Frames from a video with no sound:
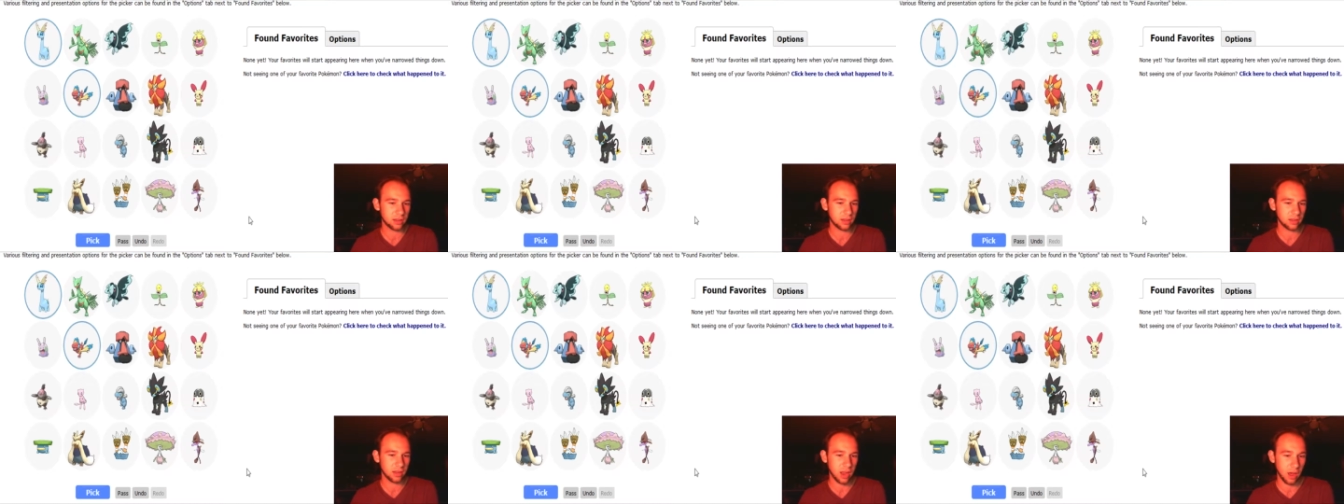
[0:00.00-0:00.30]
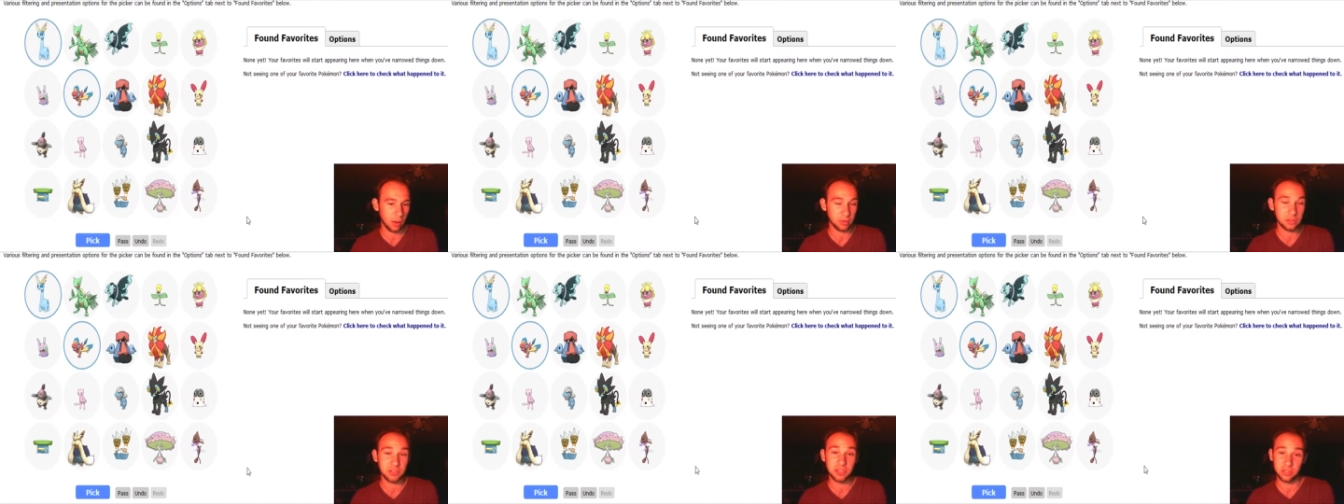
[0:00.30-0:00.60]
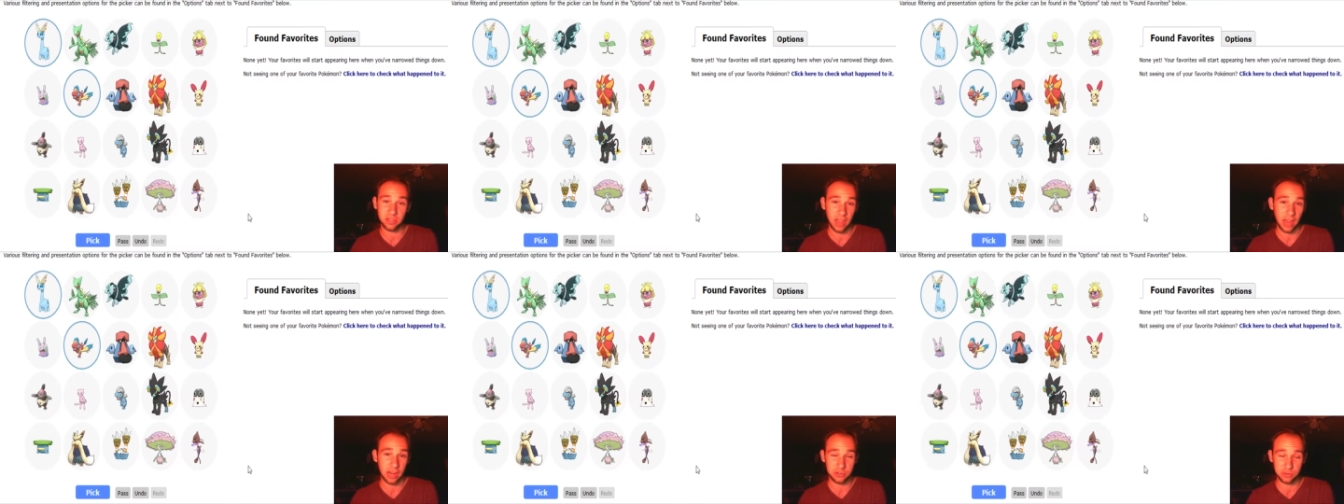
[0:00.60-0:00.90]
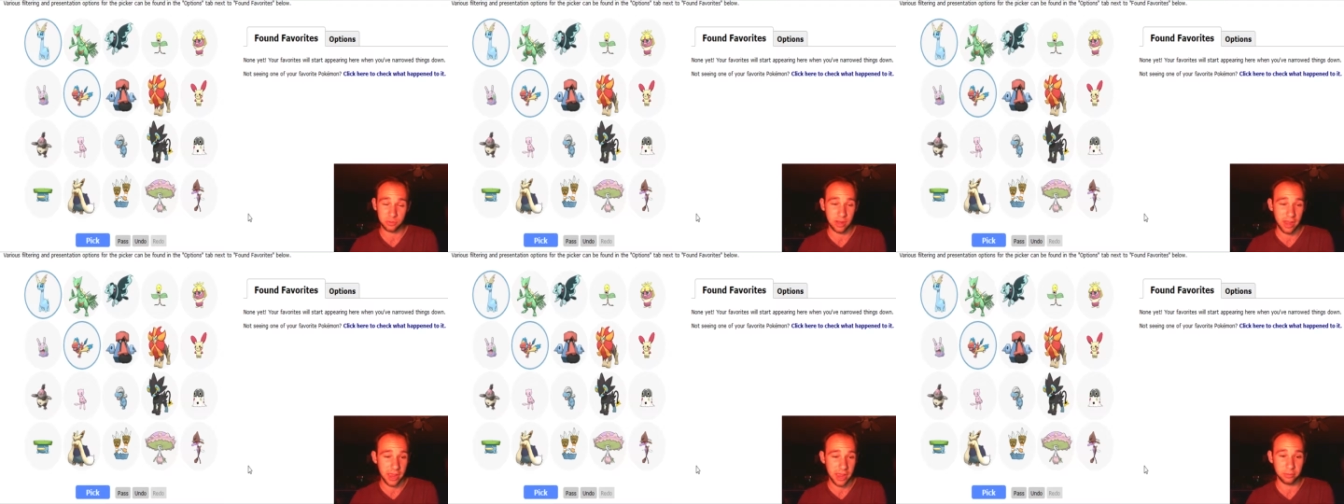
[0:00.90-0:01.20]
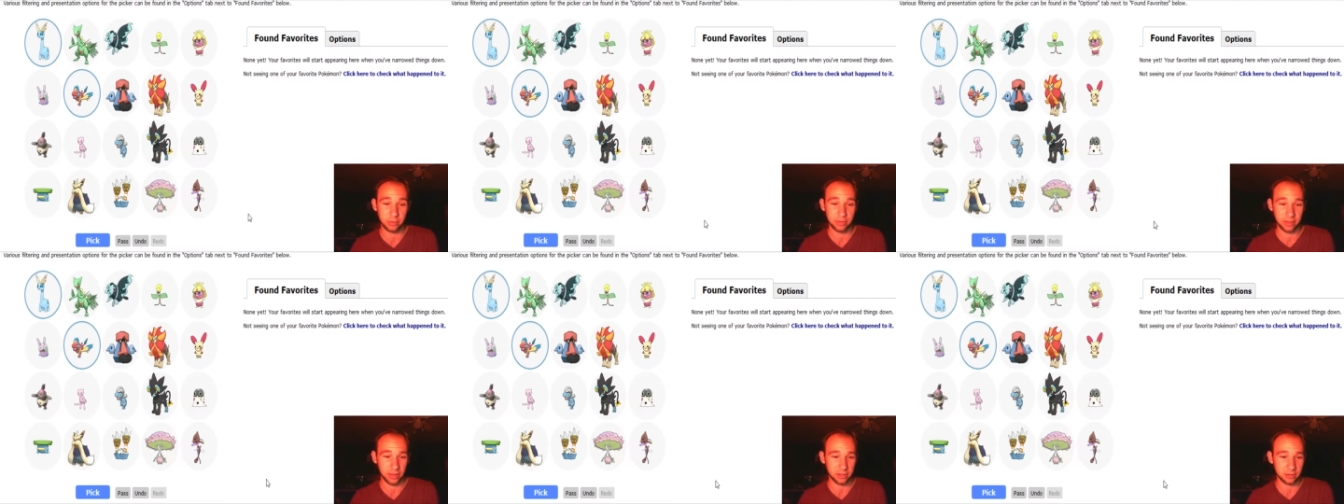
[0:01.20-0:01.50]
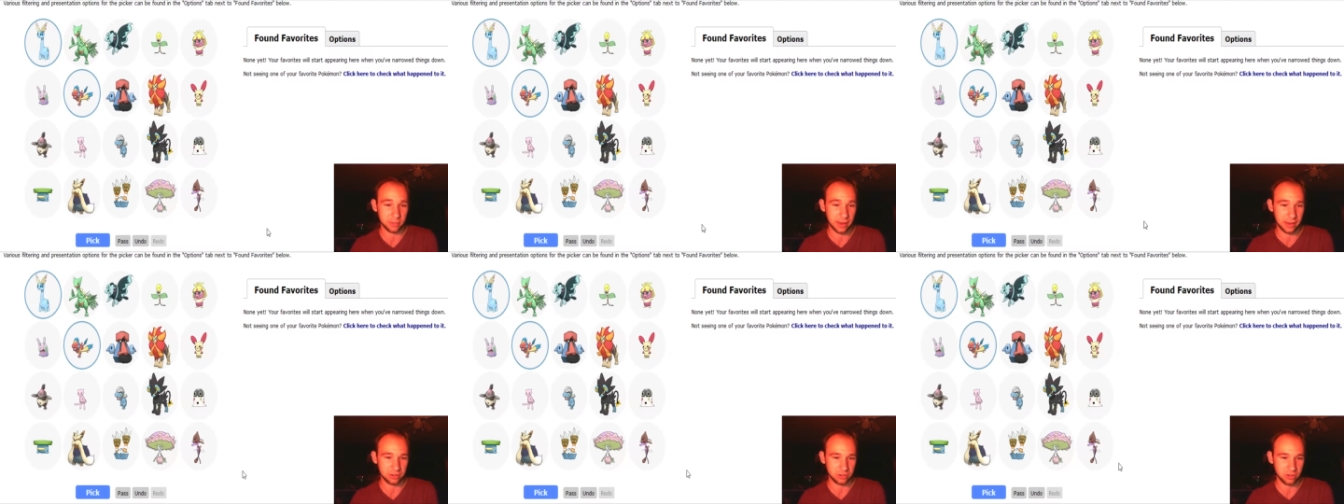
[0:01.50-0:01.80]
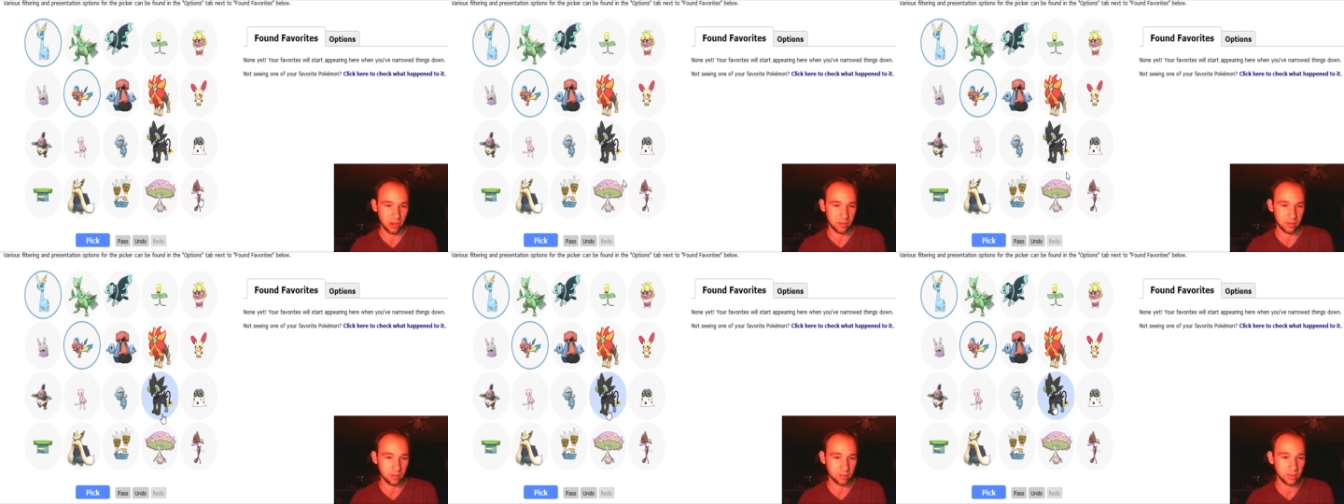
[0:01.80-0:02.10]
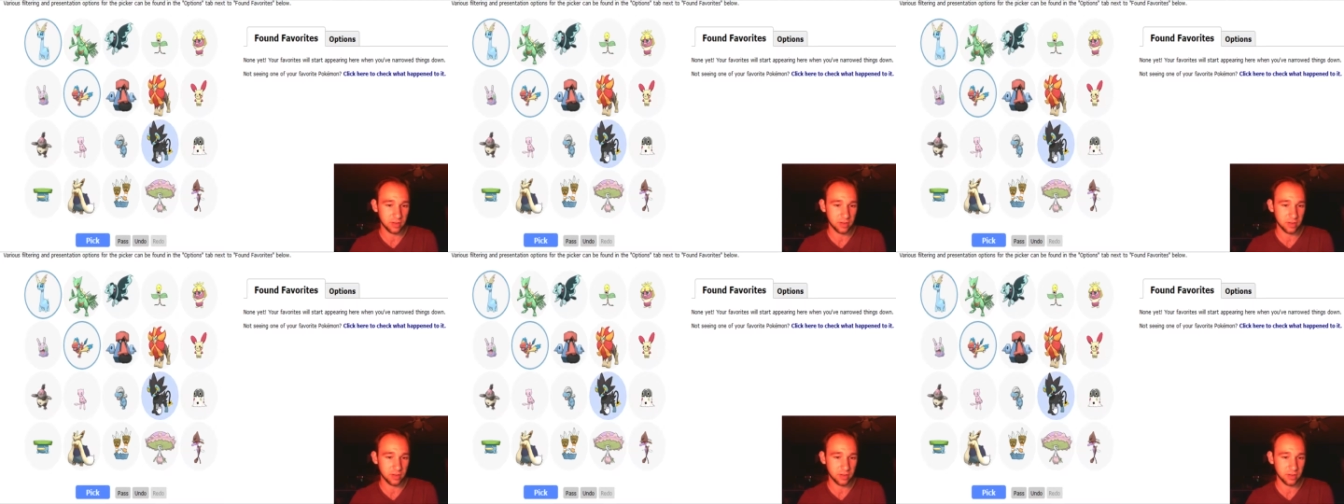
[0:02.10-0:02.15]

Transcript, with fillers: Uh, which is the actual animal that's based off of.